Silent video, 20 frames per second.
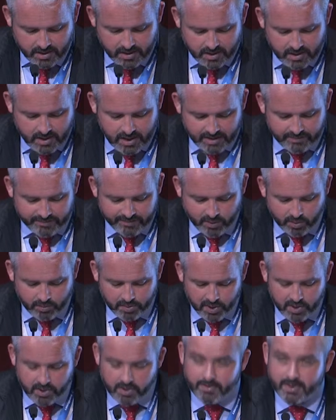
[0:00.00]
And Phil
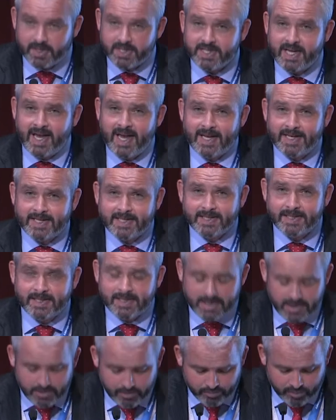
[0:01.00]
Bloomer said,
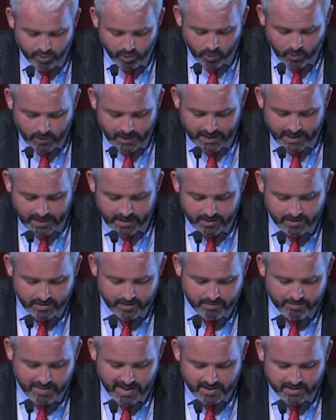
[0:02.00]
broadly,
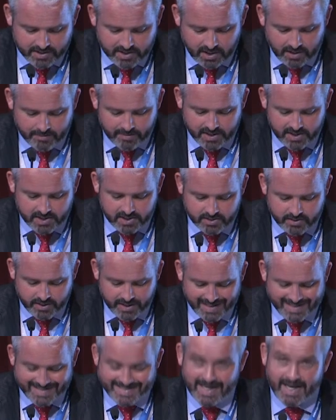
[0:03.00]
the maritime
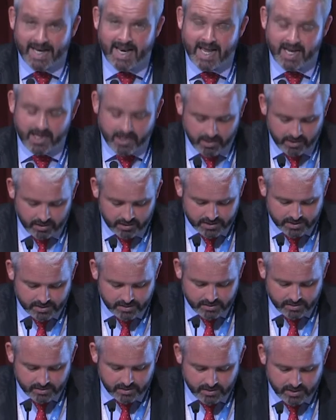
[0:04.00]
industry is a laggard
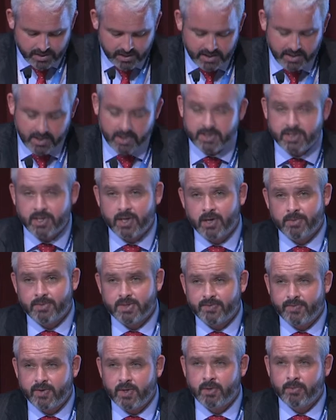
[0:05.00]
in terms
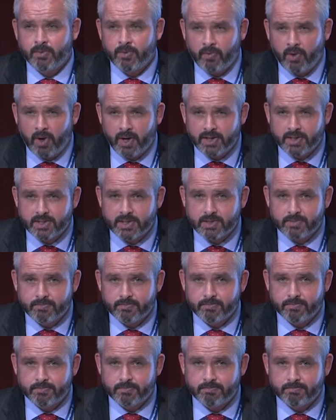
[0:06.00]
of human rights.
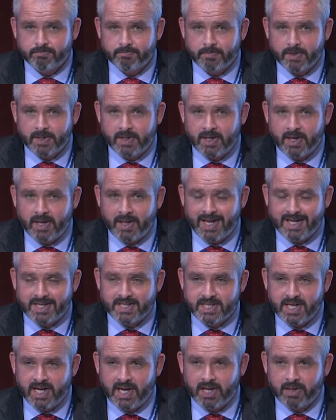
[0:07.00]
And that's
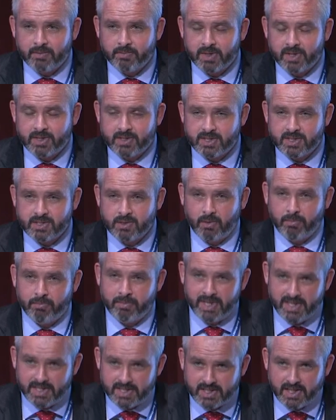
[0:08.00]
telling, because it's not
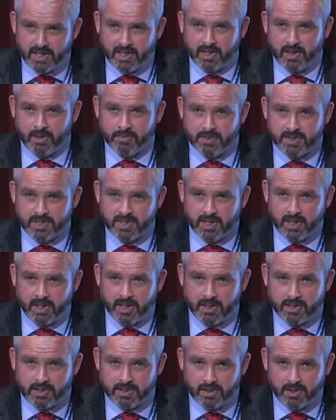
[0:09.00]
me standing up and saying
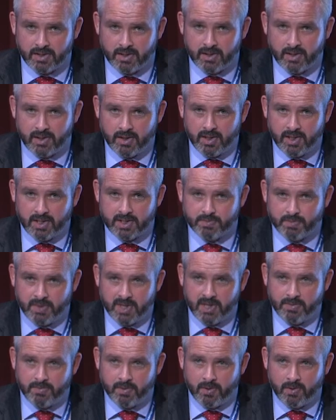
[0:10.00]
it, it's
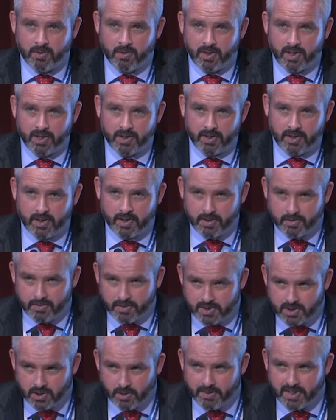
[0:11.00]
people at the
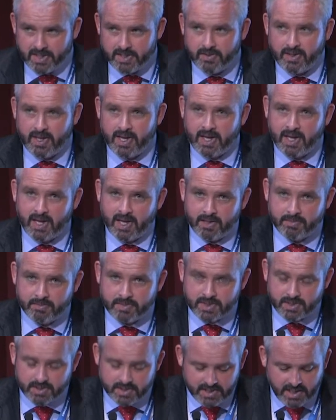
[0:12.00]
top end of their
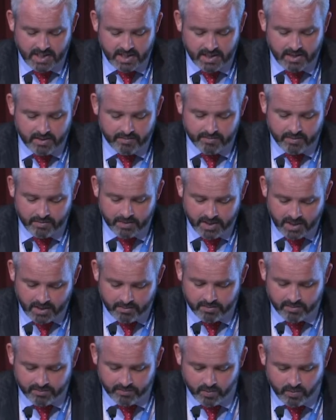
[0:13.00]
games saying it from a
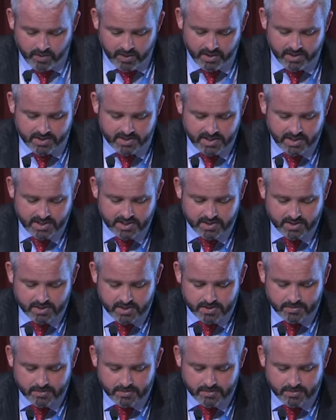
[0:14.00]
number of organisations.